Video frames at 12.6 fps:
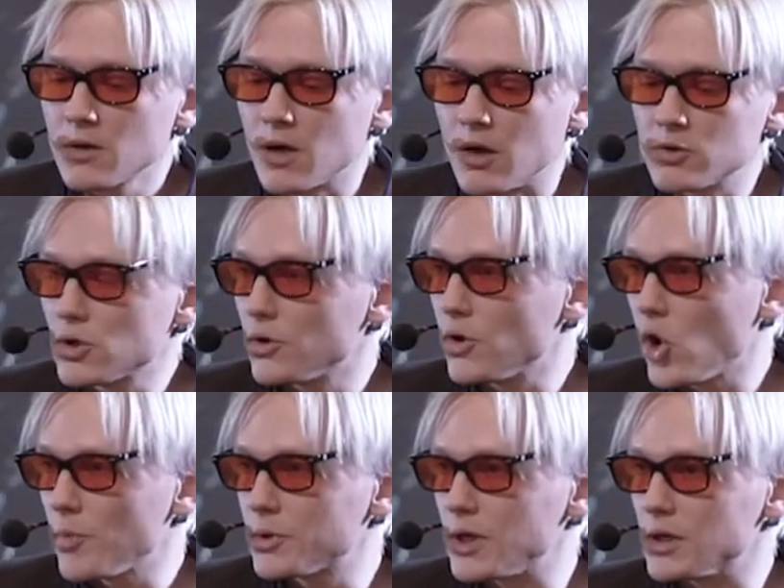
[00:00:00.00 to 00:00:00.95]
Now, John
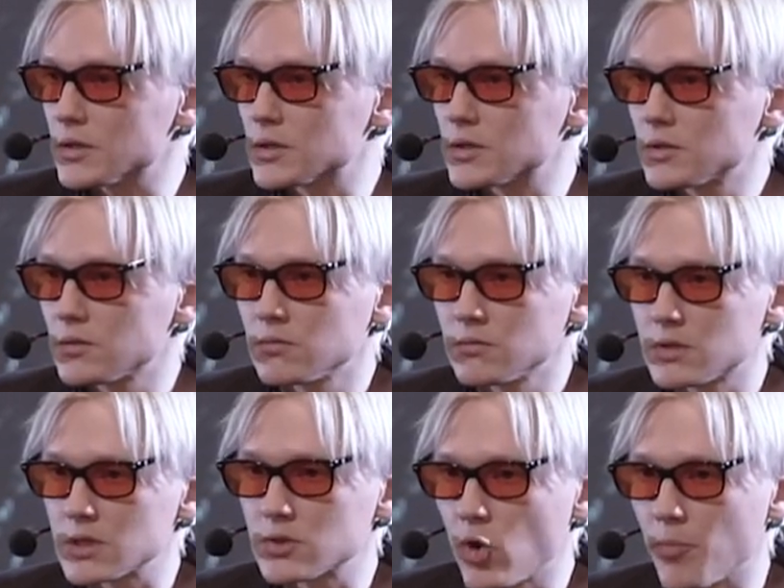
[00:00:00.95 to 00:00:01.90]
Hopkins
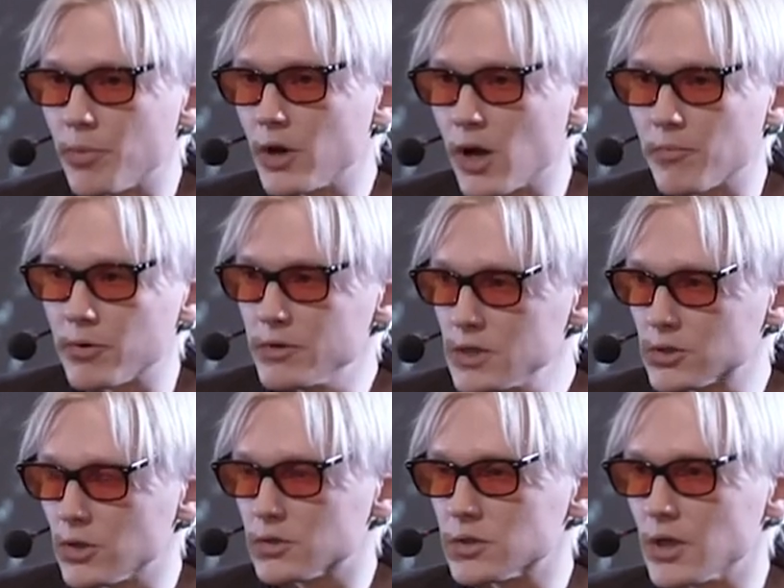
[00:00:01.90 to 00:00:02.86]
just opened up a
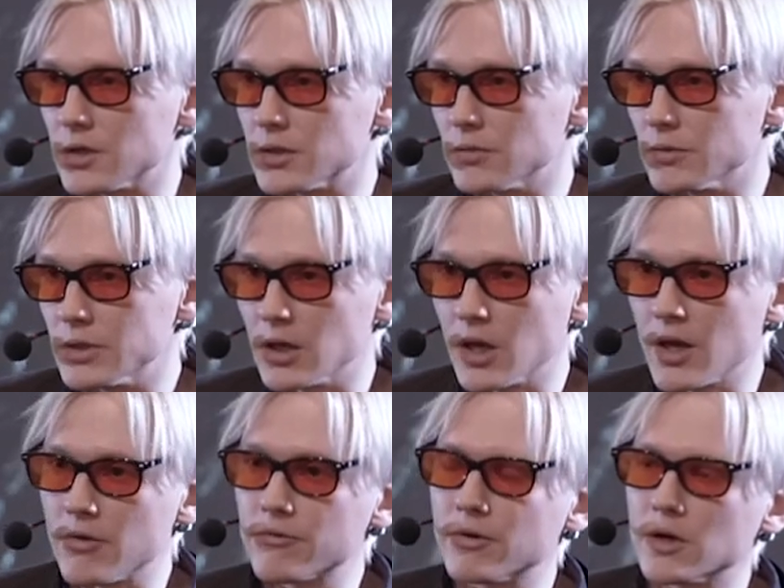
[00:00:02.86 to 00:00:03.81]
research center with a
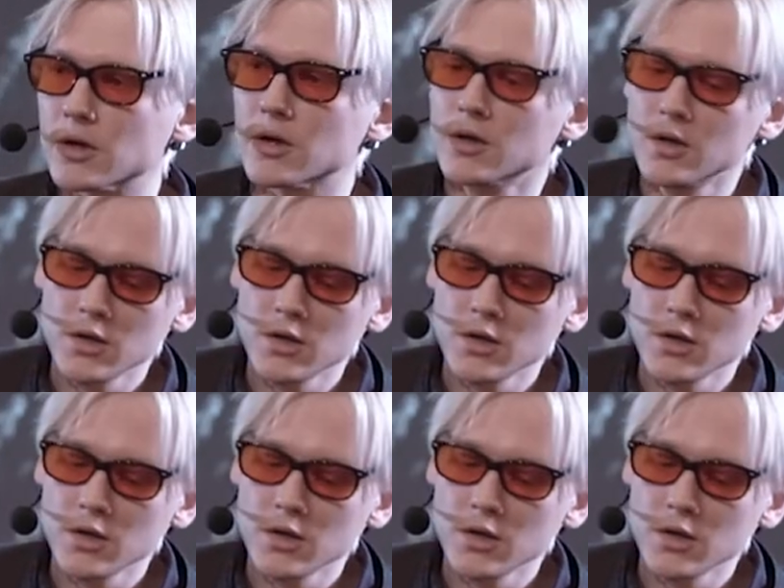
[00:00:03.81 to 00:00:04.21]
lot of uh,